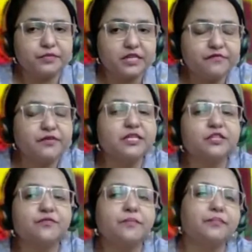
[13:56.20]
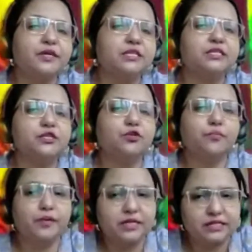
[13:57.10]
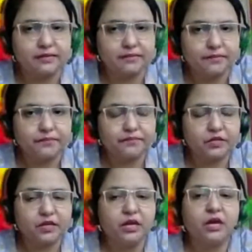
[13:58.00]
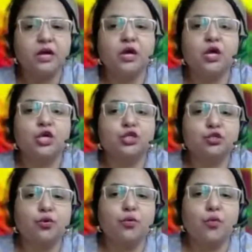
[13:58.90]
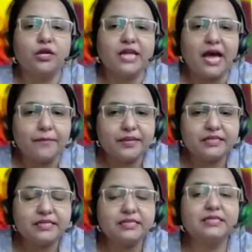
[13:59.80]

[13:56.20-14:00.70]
differs from person to person. So what happens is,